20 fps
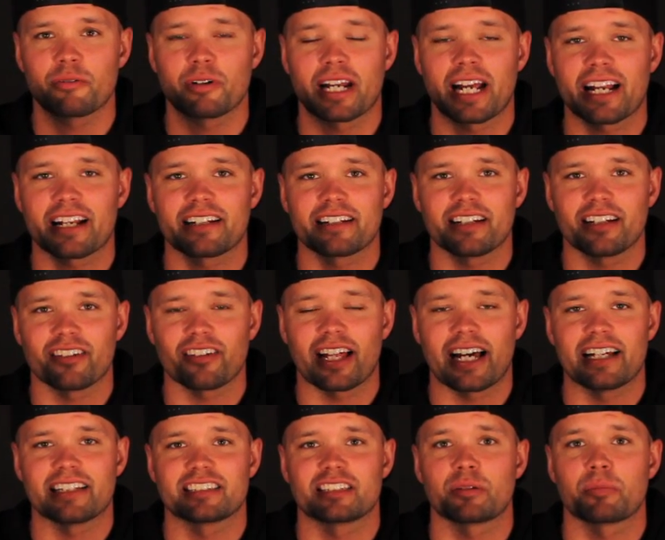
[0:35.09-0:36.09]
We had it done
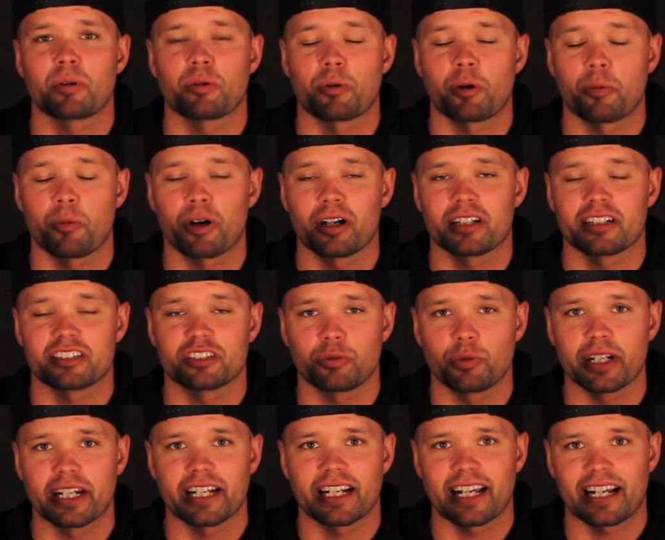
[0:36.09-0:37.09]
last year, but we wanted to
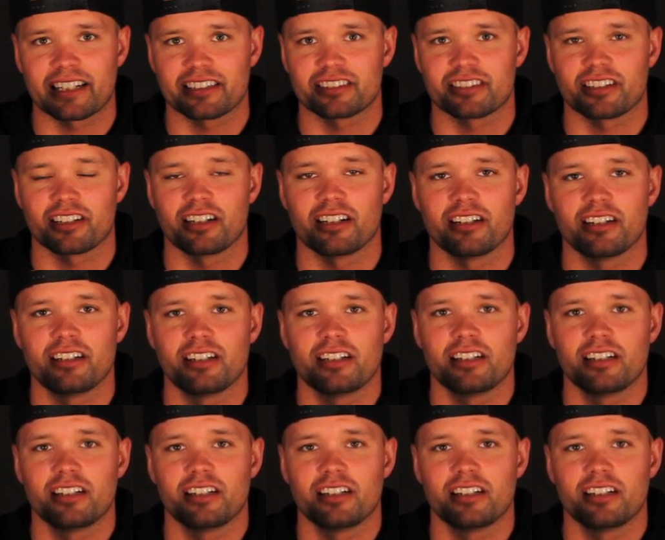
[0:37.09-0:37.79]
tweak it extra,